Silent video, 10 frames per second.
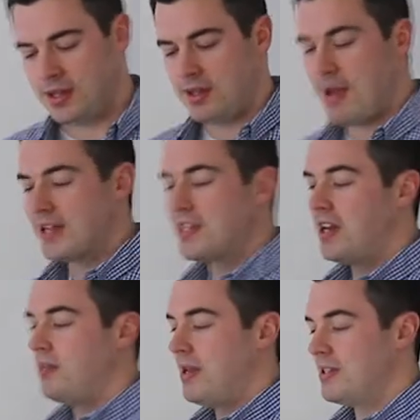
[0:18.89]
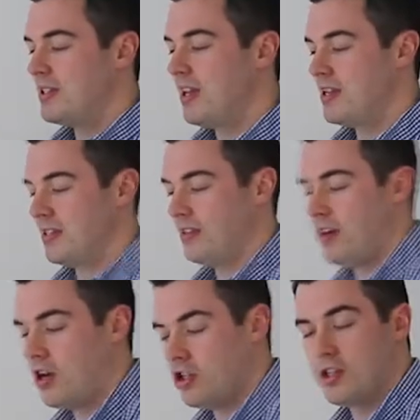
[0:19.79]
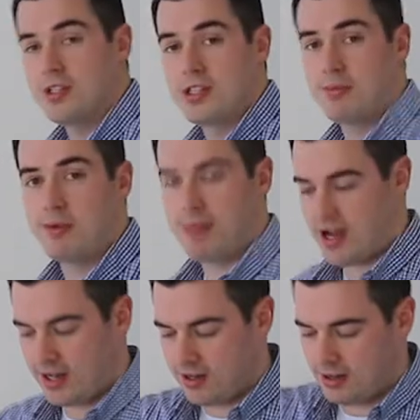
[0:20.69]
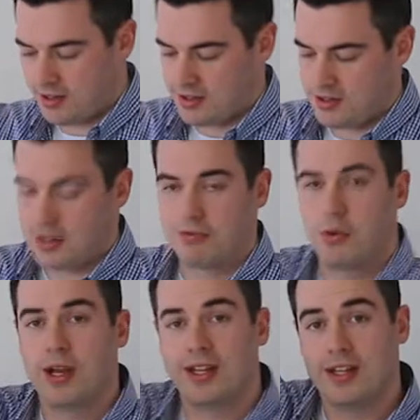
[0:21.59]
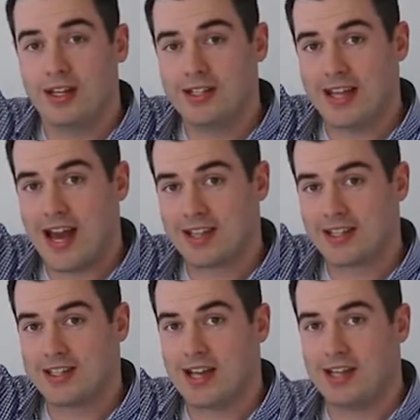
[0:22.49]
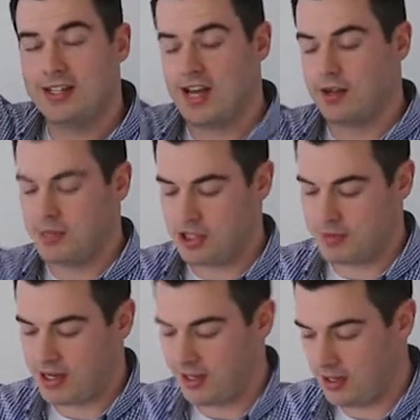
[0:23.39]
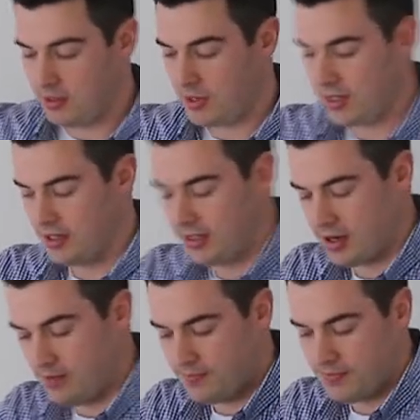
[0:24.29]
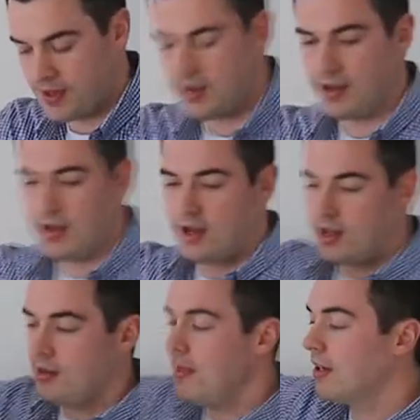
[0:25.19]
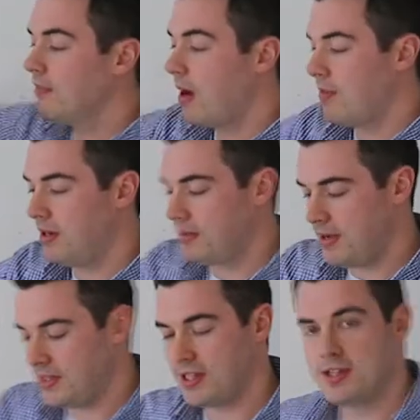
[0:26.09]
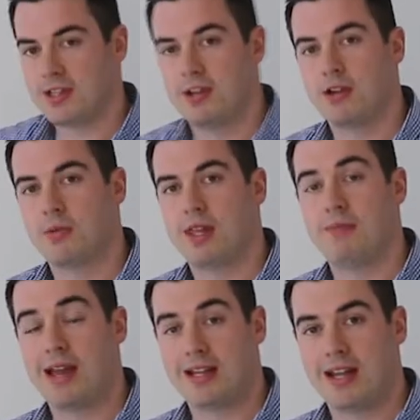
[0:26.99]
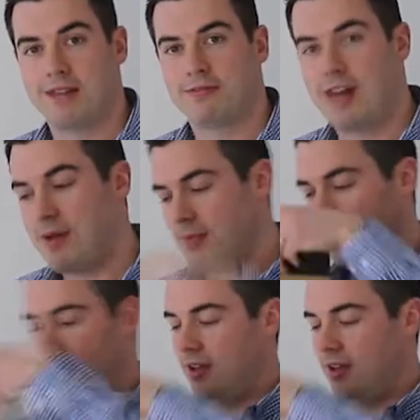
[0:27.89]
The back side of the Mainstay has a large zippered pocket, so you have quick and easy access to any documents you might need while on the go. The main compartment of the Mainstay is secured with a magnetic flap.